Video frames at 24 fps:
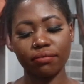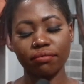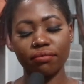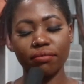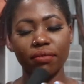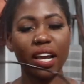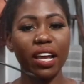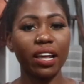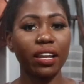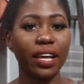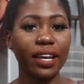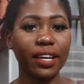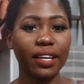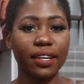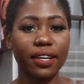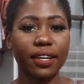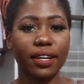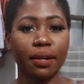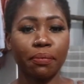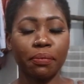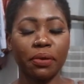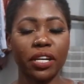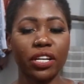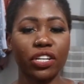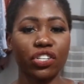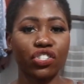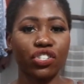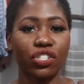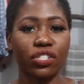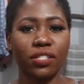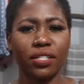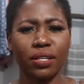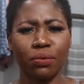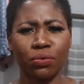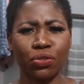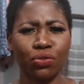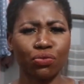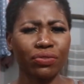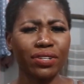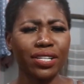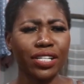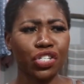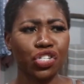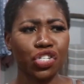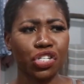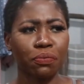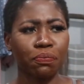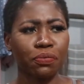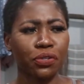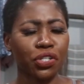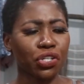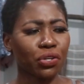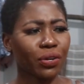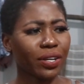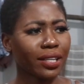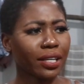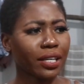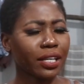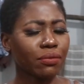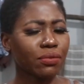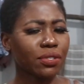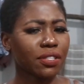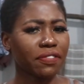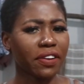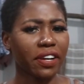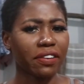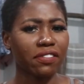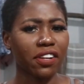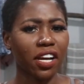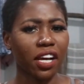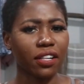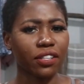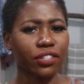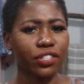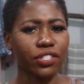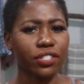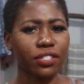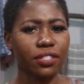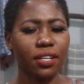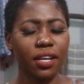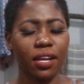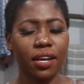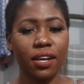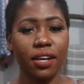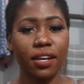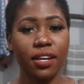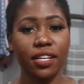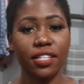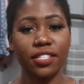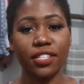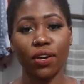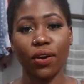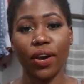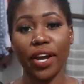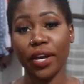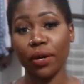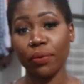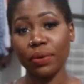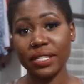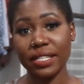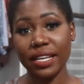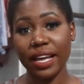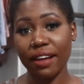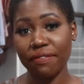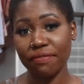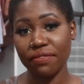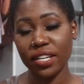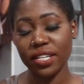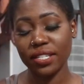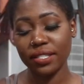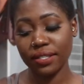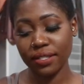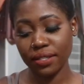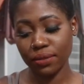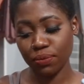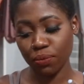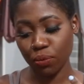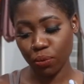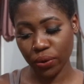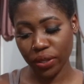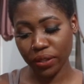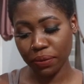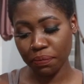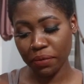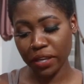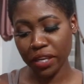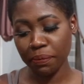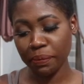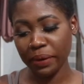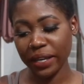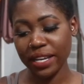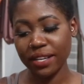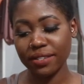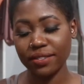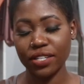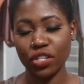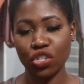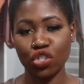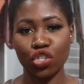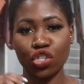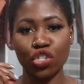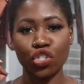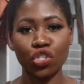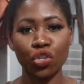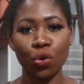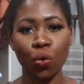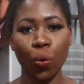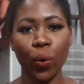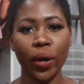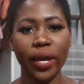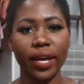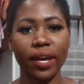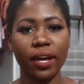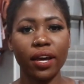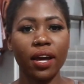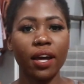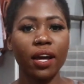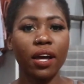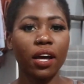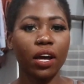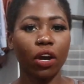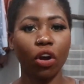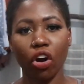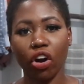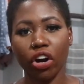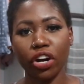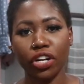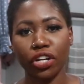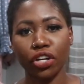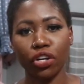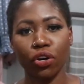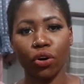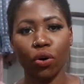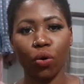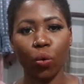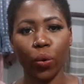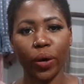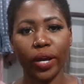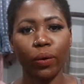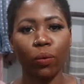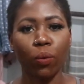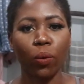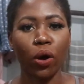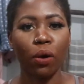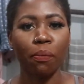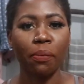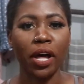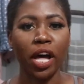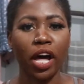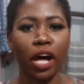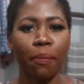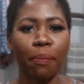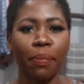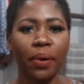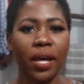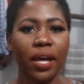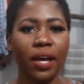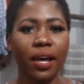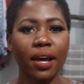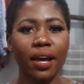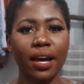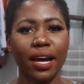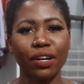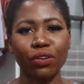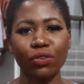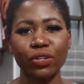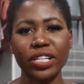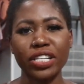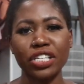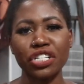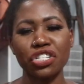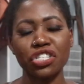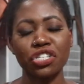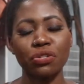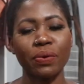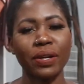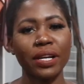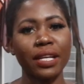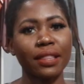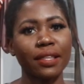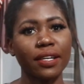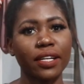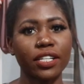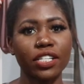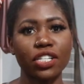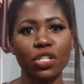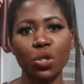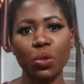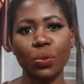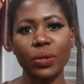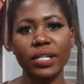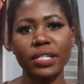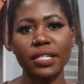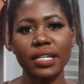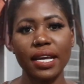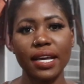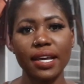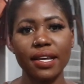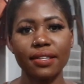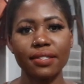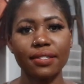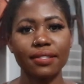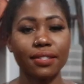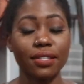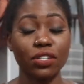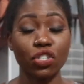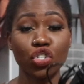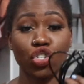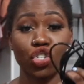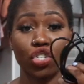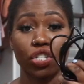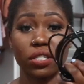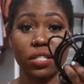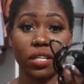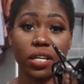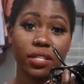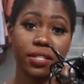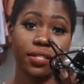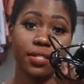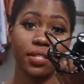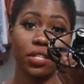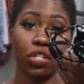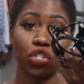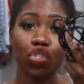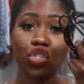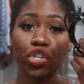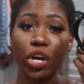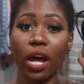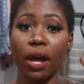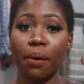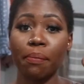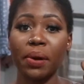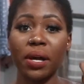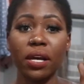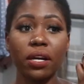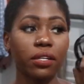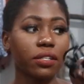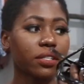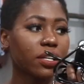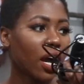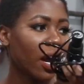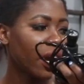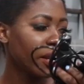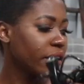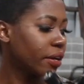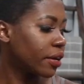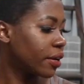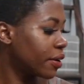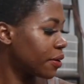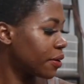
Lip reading: I like it. I mean, it was really cheap too. I think it was $5. So I always have this with me because it's just quick cardio, quick warm up. I don't need to do anything too intense. This just gets the job done.